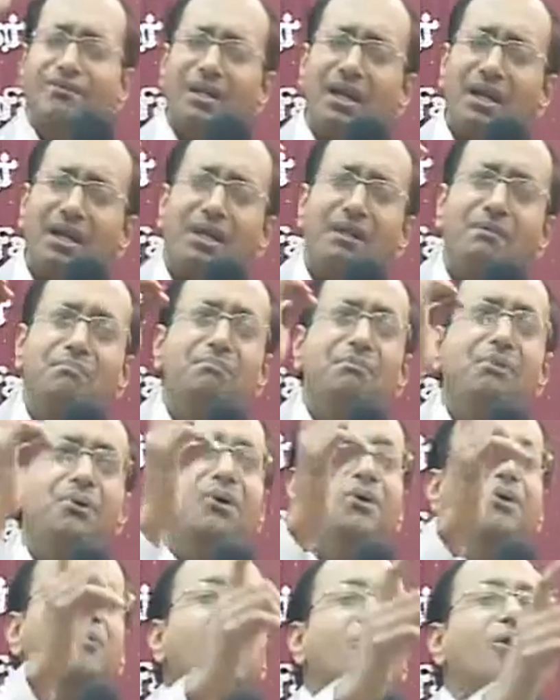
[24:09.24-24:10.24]
will
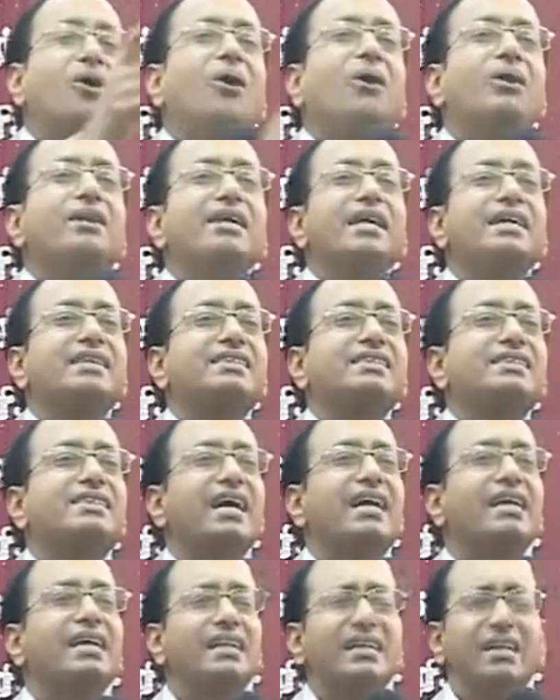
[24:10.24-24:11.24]
remove all the
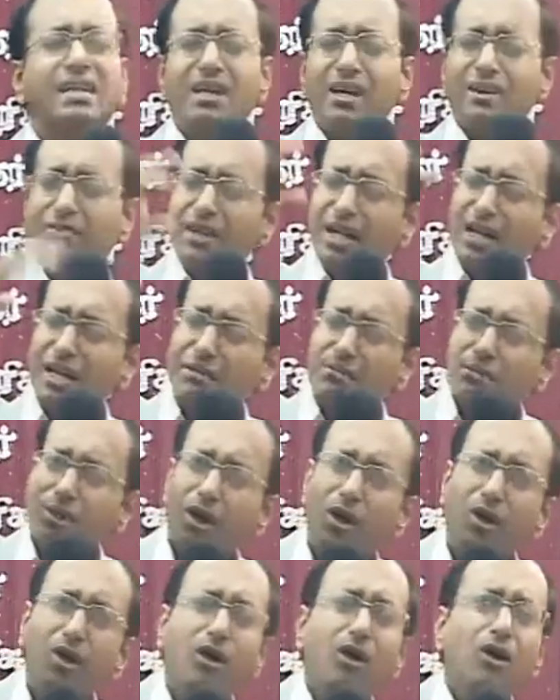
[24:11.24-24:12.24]
anxiety, will
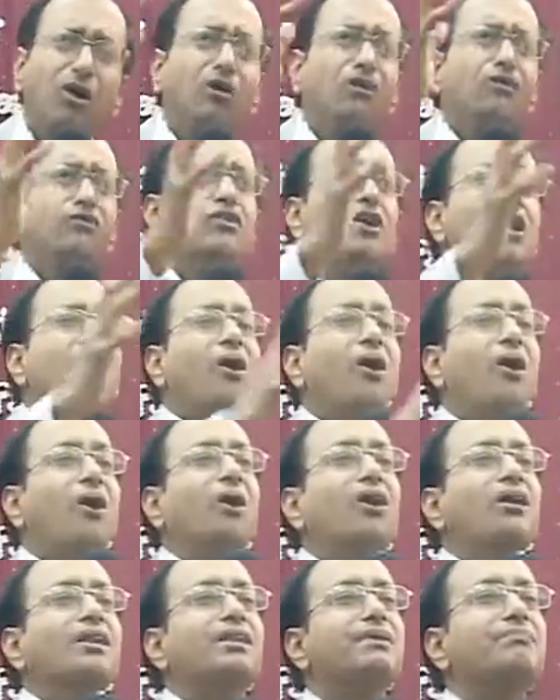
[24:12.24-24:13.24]
remove
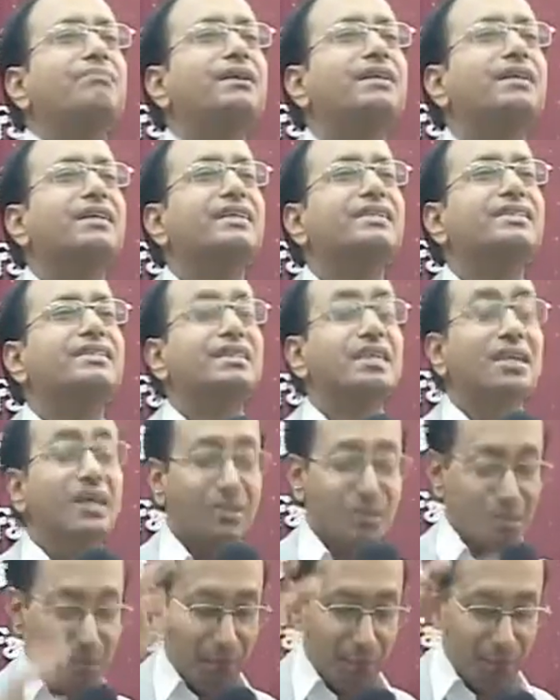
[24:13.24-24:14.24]
all the burdens
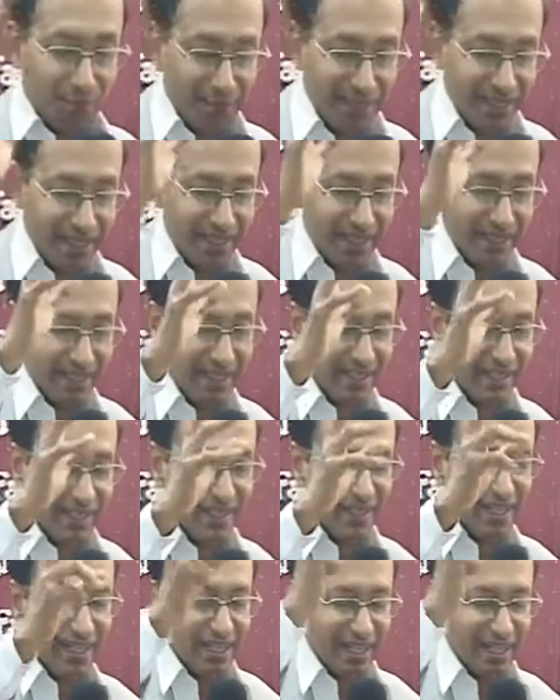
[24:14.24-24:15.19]
to bring